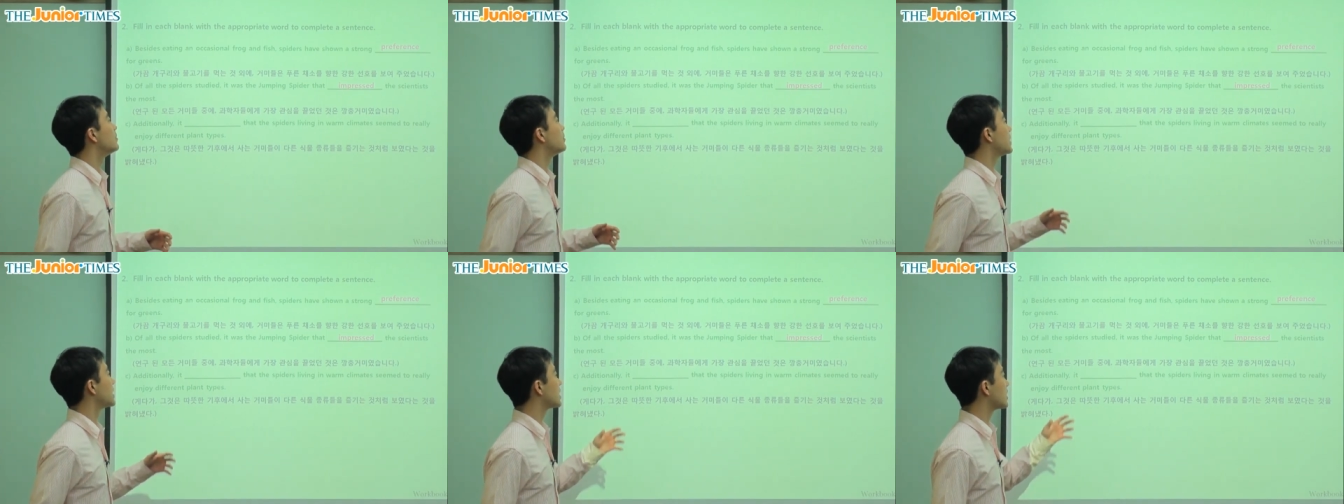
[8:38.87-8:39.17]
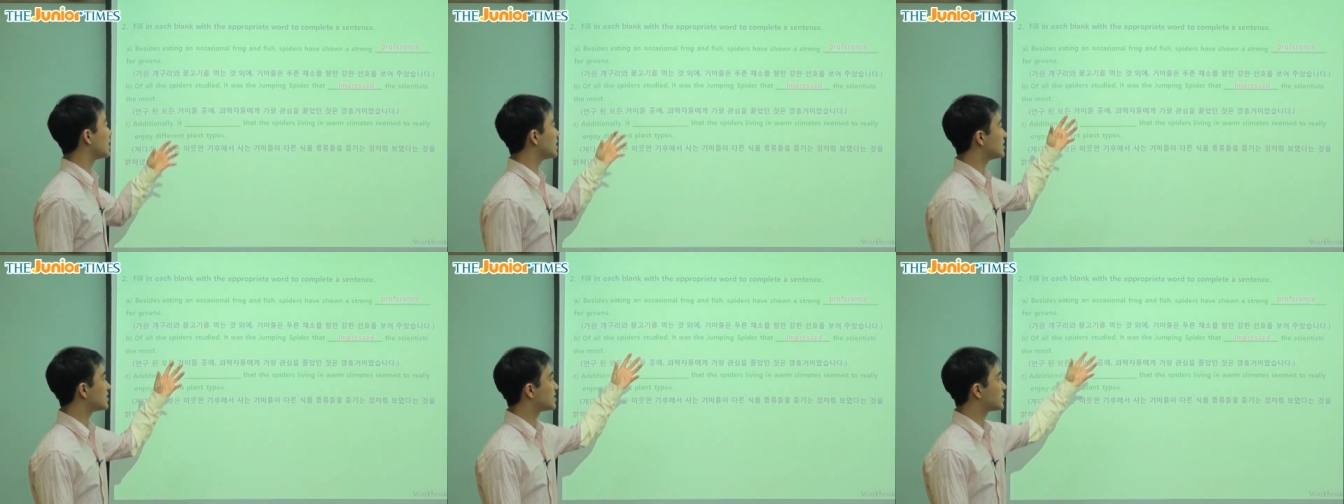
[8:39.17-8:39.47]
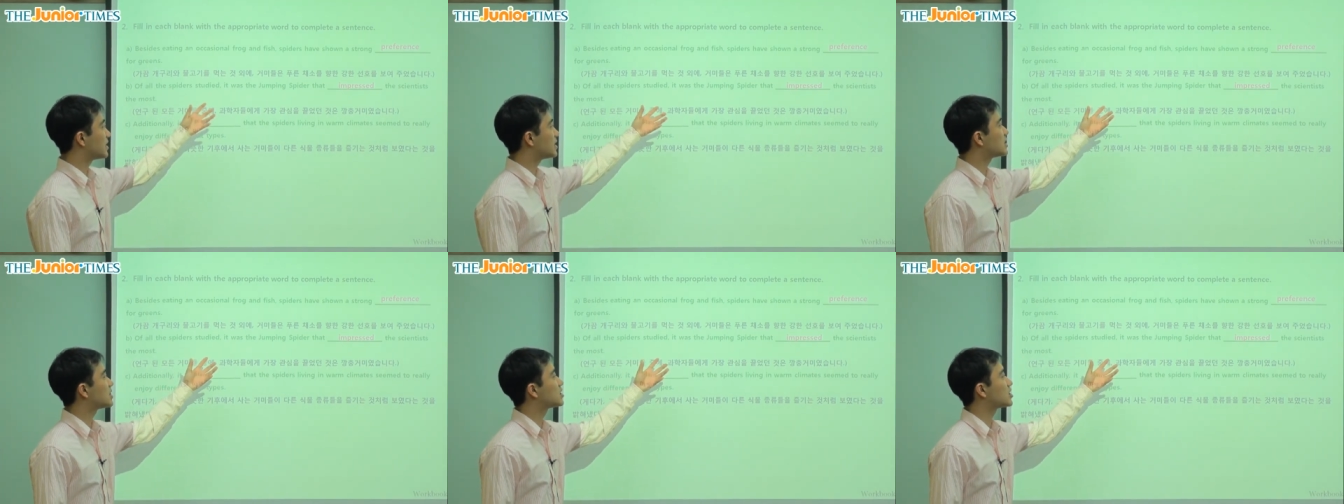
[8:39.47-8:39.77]
Because
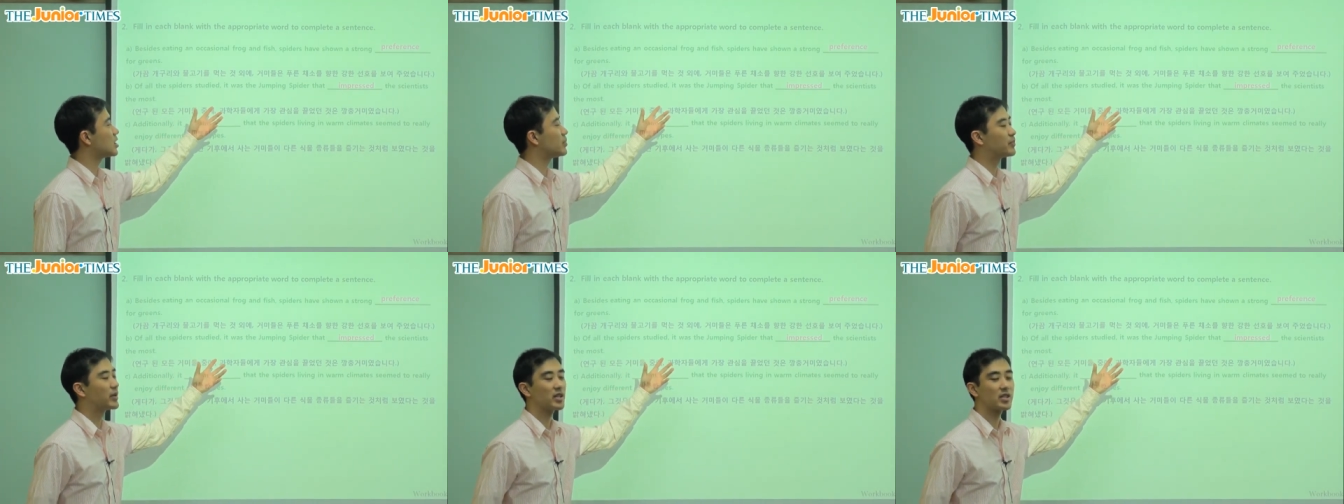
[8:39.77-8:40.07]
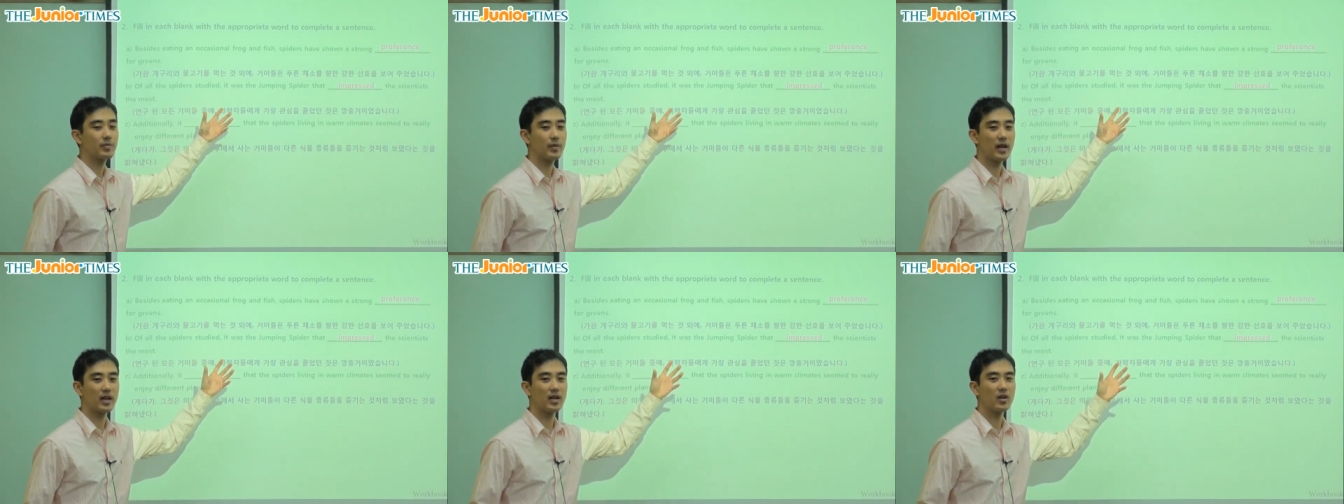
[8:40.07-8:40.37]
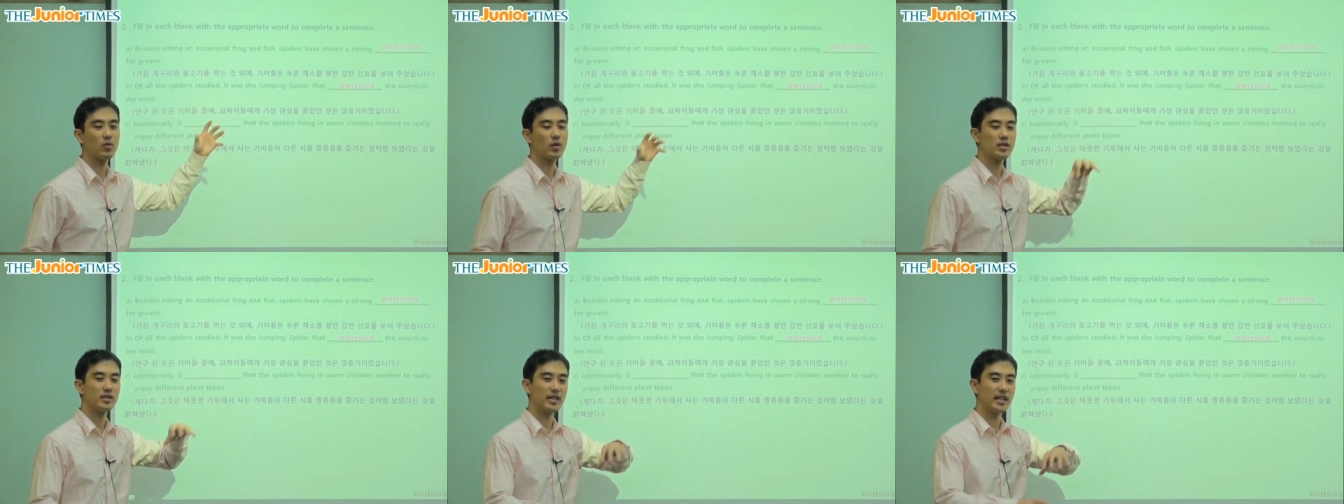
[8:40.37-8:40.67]
this jumping
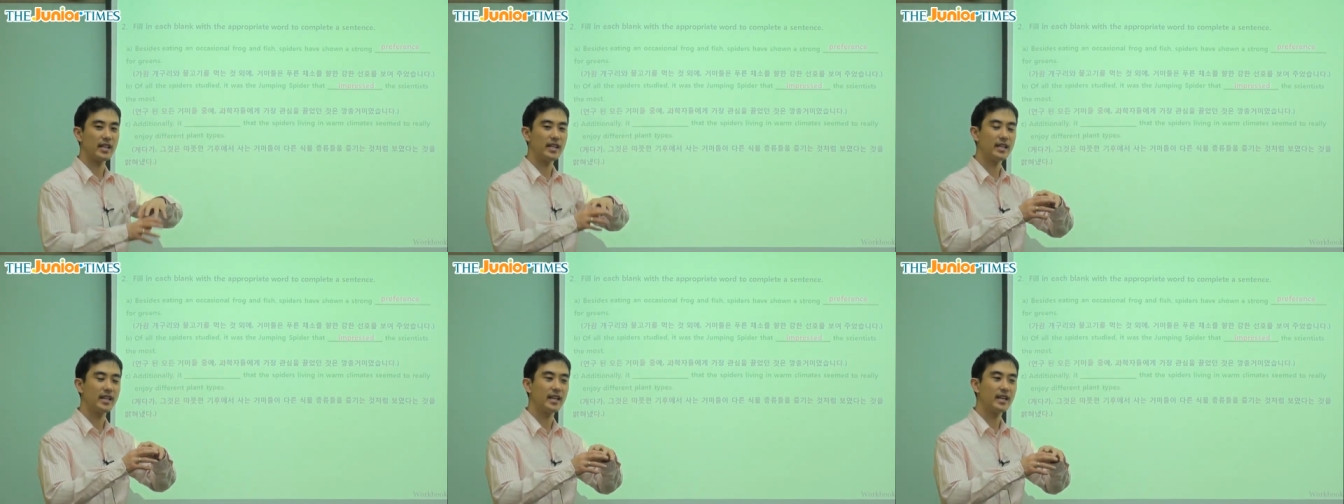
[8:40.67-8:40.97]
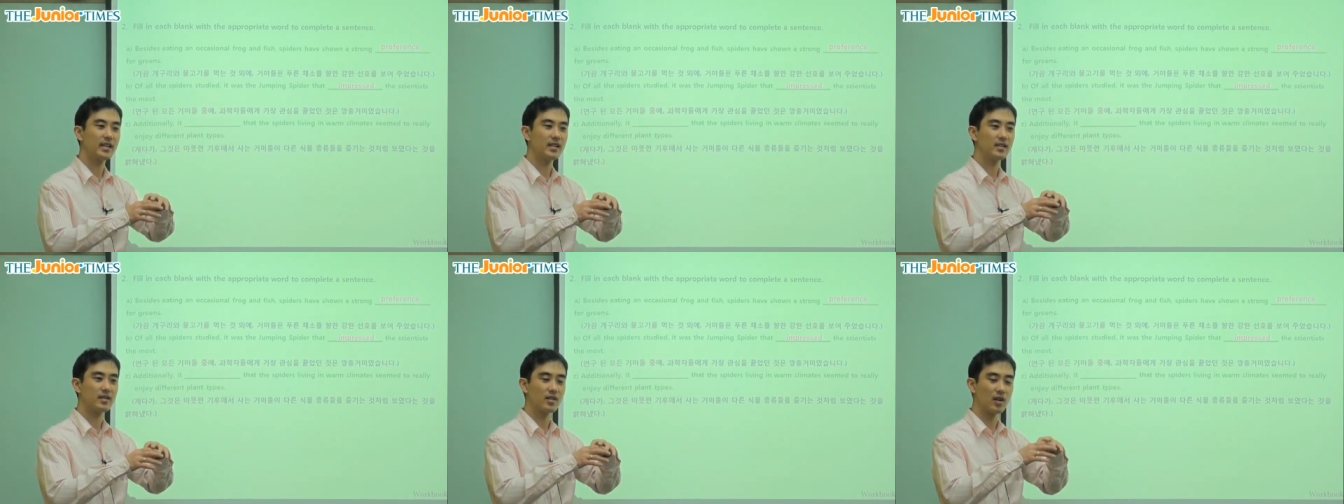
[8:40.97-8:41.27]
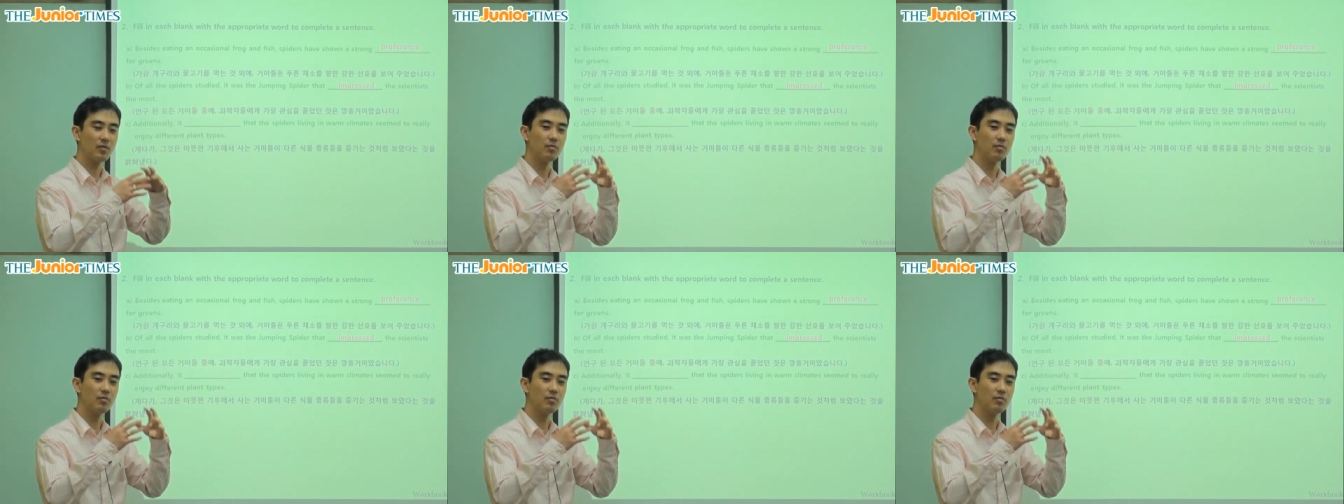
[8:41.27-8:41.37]
spider was eating